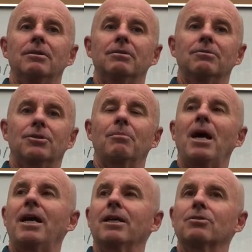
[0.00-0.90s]

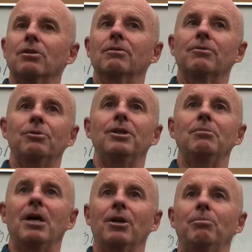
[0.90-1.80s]
schematics or 3D
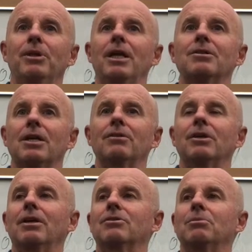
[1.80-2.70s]
model plans out
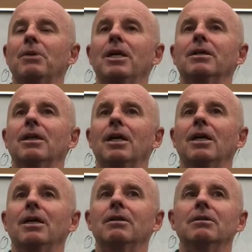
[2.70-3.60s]
there to make
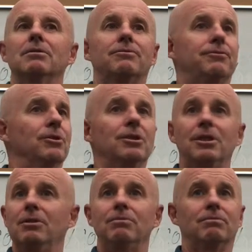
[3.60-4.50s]
a
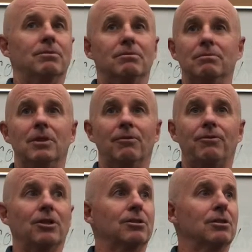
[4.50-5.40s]
fully
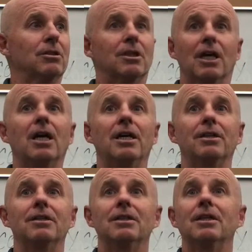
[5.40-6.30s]
functional
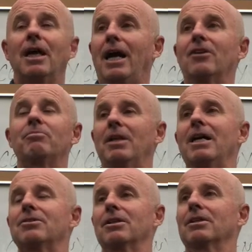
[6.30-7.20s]
gun out of
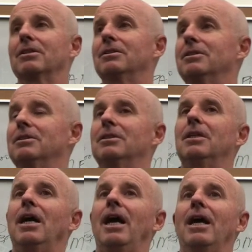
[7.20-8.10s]
plastic,
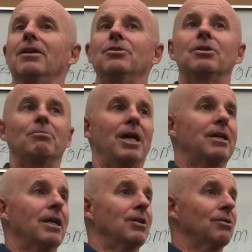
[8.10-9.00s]
and you can make
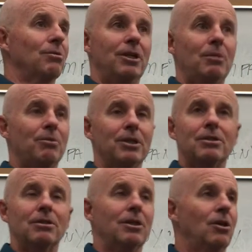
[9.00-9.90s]
it on your 3D
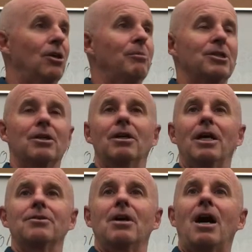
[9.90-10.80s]
printer at home as a
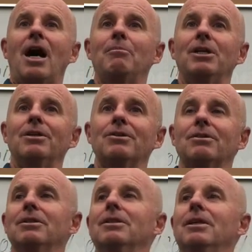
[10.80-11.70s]

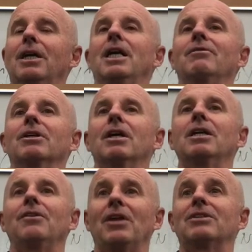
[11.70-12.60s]
hobbyist and have a
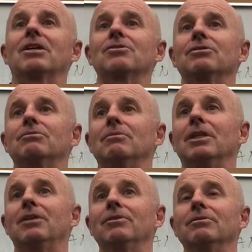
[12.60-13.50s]
gun that doesn't
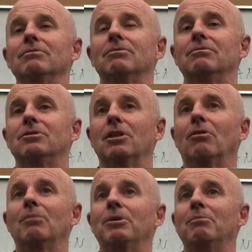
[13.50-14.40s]
even
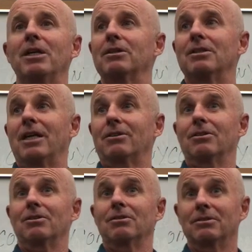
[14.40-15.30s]
show up in metal
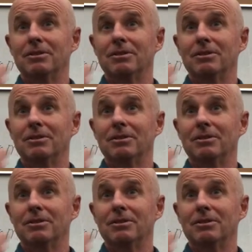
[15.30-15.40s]
detectors,